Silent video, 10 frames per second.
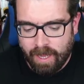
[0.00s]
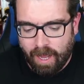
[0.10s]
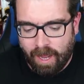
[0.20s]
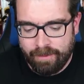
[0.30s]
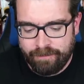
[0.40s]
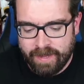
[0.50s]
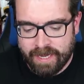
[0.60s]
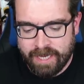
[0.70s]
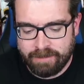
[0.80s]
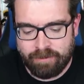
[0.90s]
I
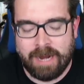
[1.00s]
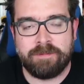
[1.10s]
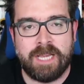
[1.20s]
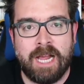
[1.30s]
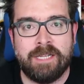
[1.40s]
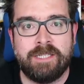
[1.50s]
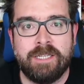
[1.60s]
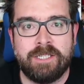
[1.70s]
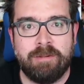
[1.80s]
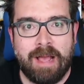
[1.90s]
think it perhaps has
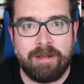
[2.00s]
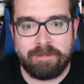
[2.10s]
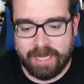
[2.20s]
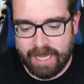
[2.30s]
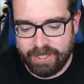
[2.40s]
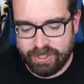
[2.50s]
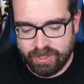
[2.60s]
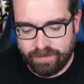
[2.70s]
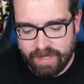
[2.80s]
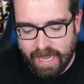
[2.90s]
some
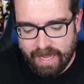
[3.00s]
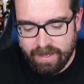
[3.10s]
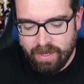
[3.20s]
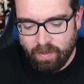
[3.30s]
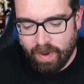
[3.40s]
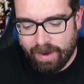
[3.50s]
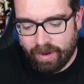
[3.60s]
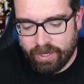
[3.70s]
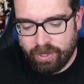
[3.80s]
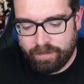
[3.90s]
applications for that, where
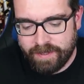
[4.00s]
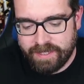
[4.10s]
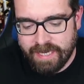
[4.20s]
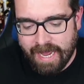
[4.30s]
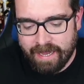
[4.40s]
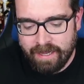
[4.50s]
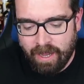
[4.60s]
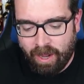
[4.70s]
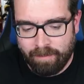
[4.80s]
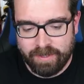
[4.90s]
I could be sat
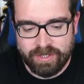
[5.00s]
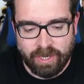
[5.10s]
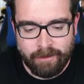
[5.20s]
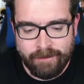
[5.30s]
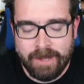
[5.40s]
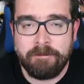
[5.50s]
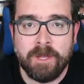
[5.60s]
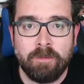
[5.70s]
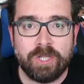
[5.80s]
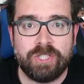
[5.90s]
on my sofa
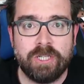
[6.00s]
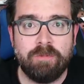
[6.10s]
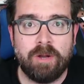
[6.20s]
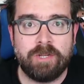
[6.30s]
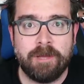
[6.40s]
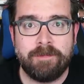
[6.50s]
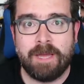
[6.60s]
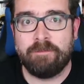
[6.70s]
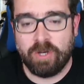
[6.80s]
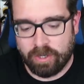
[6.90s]
watching a World Cup
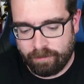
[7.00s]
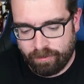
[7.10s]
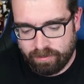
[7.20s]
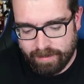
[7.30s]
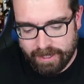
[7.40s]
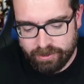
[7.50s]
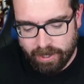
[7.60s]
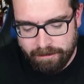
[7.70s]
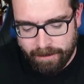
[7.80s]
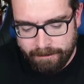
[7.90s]
game. I've not got Football Manager
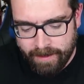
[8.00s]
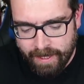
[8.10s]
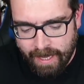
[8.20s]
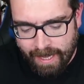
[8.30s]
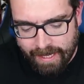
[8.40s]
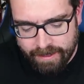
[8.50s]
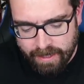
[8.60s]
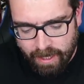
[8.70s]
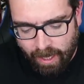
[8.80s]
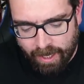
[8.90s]
open, and
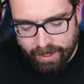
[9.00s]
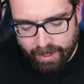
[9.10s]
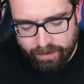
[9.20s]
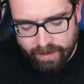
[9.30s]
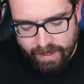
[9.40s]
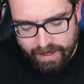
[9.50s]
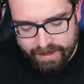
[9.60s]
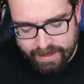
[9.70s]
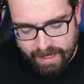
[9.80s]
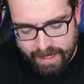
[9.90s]
I don't know,
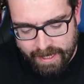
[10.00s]
let's say